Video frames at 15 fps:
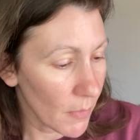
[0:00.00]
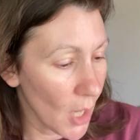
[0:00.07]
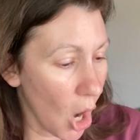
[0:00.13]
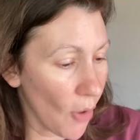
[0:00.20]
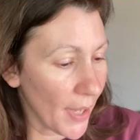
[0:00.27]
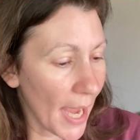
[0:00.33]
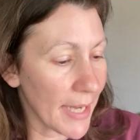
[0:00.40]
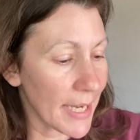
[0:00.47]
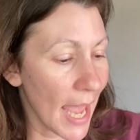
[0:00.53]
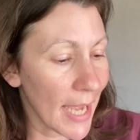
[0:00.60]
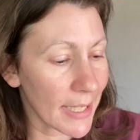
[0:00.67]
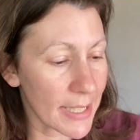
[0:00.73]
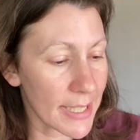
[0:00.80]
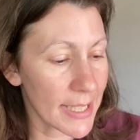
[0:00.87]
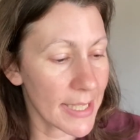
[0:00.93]
Okay,
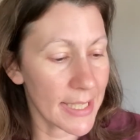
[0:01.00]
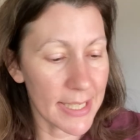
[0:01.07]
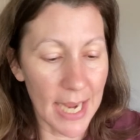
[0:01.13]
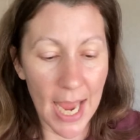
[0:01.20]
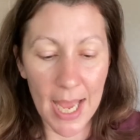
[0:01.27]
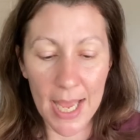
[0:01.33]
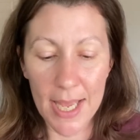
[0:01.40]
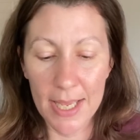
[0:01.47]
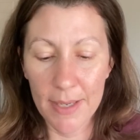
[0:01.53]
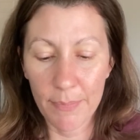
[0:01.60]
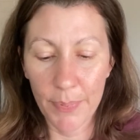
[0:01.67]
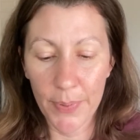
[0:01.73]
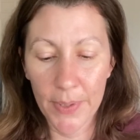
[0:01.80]
next up